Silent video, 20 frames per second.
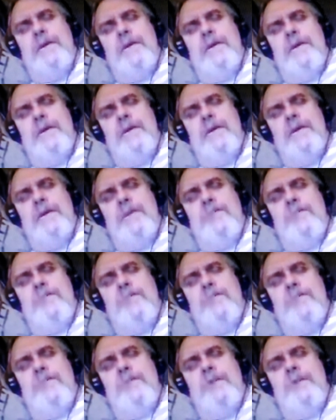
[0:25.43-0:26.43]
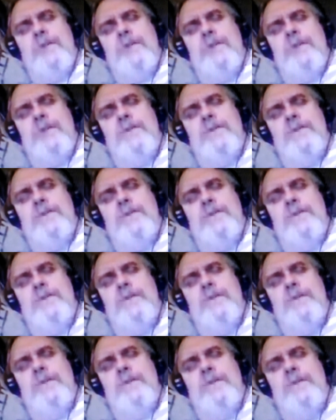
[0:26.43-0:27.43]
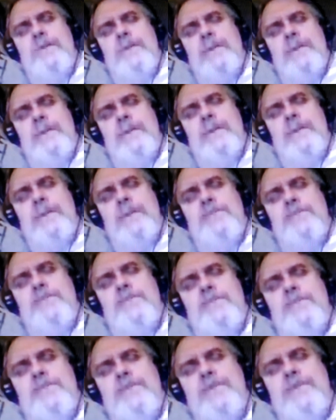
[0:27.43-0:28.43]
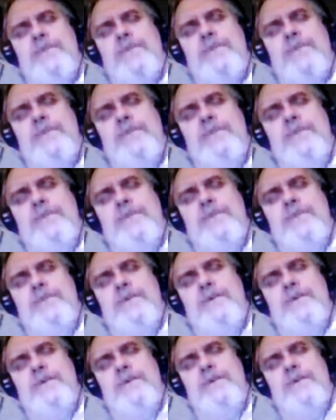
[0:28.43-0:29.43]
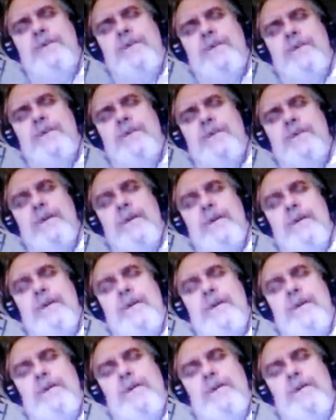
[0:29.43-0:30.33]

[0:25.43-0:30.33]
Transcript: that your planet and your species and